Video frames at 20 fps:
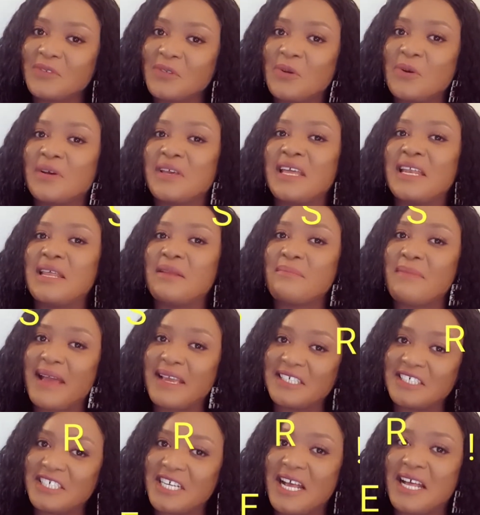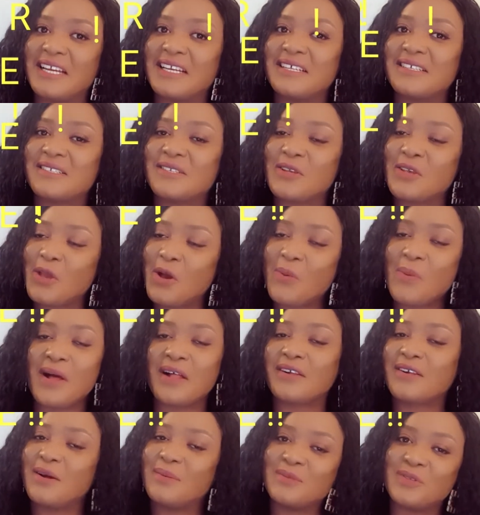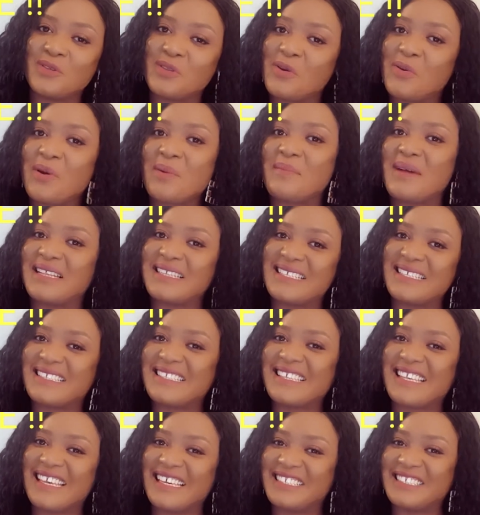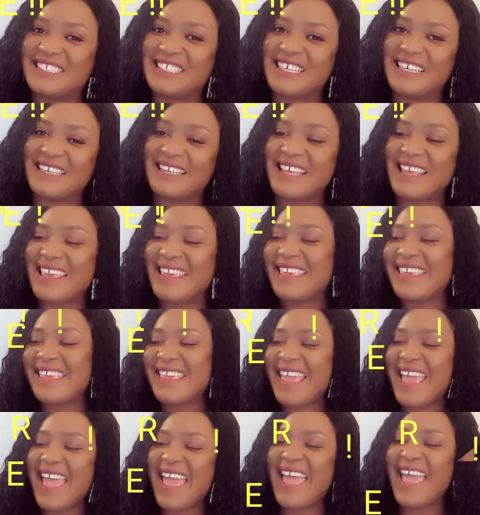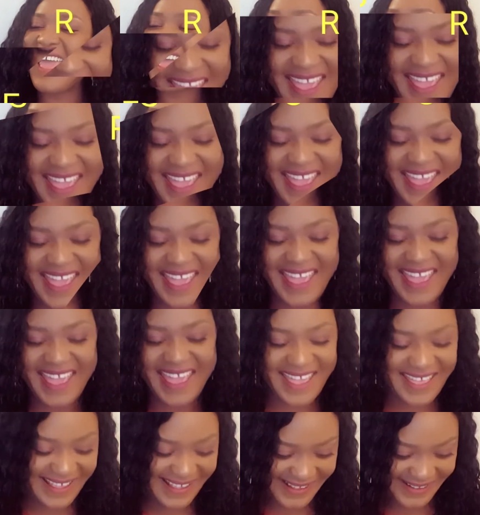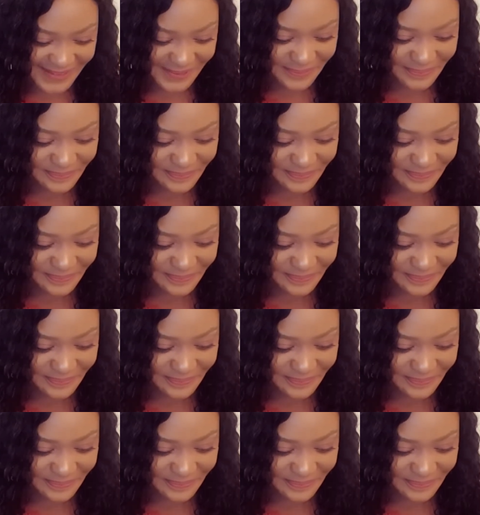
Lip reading: cooking in my channel. So you're welcome to Dora Martin's Kitchen. Yay!